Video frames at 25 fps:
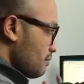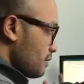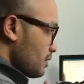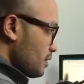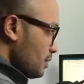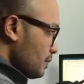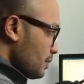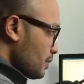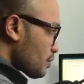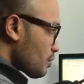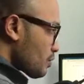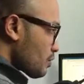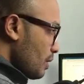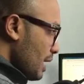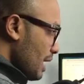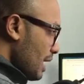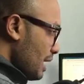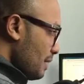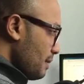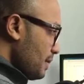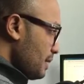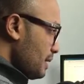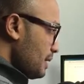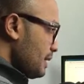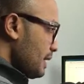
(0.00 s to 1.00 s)

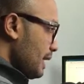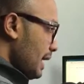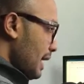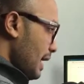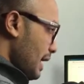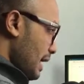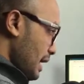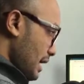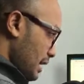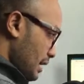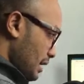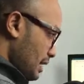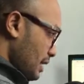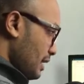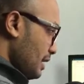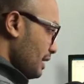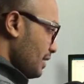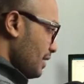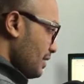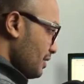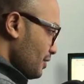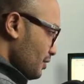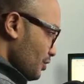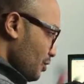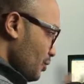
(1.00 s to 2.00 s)
subscribing and
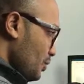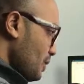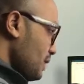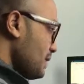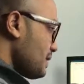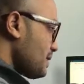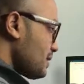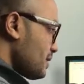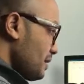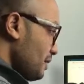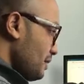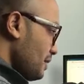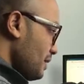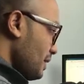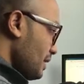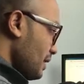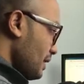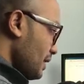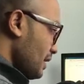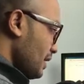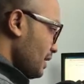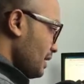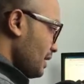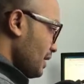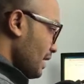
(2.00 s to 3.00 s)
doing
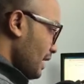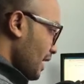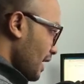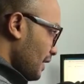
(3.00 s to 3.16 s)
something